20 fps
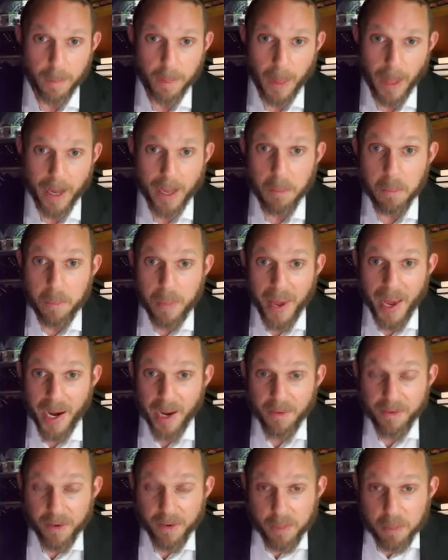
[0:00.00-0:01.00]
I can barely
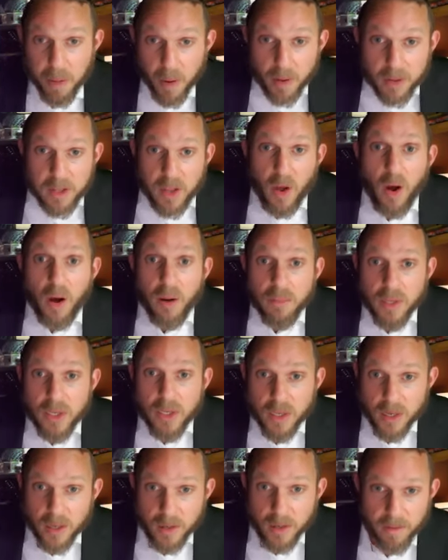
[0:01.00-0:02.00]
fit both arms
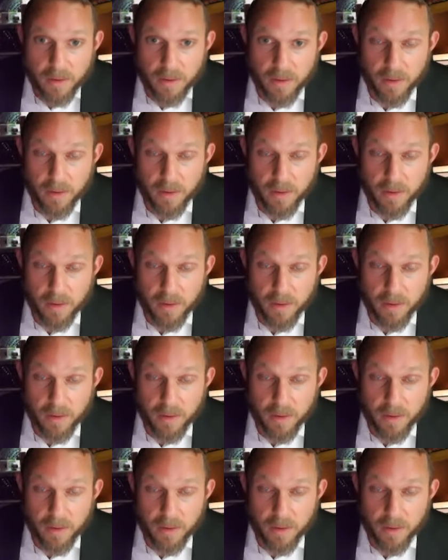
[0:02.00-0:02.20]
in it.